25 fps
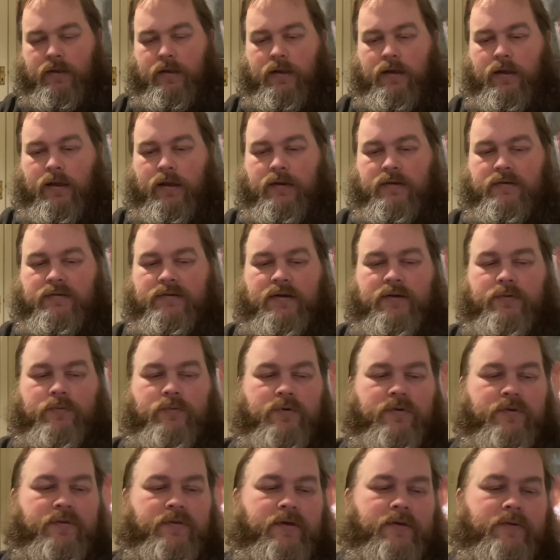And it's like
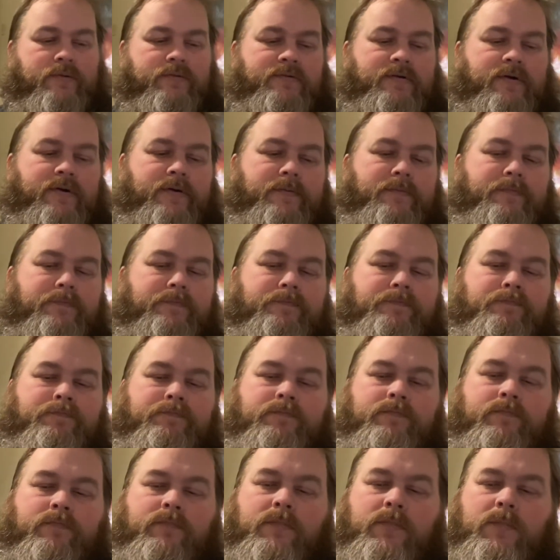one of those
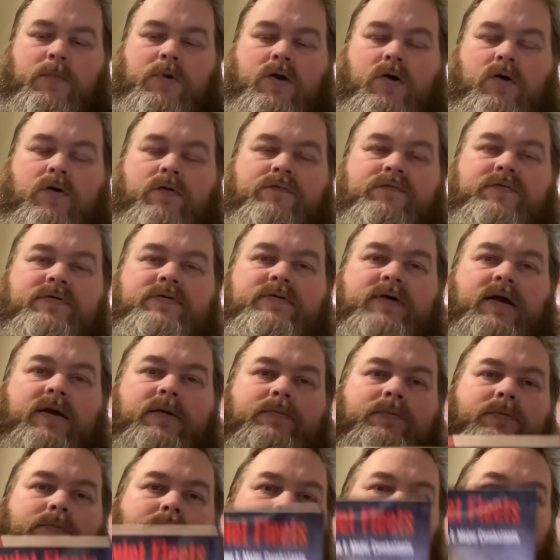coffee
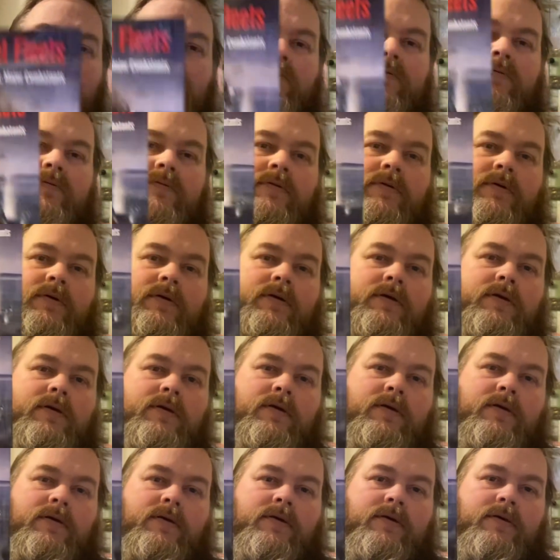table books.
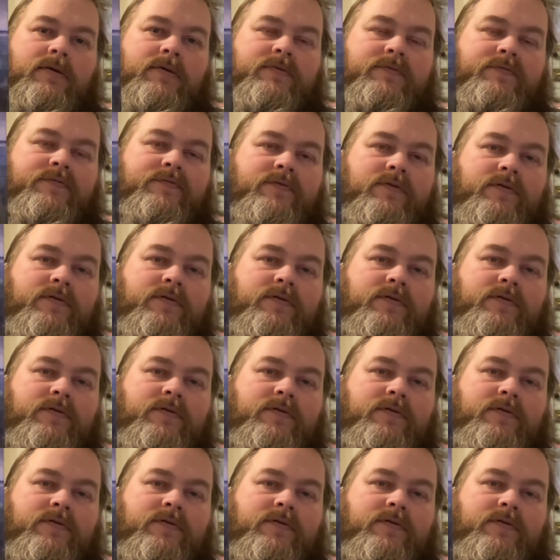It's full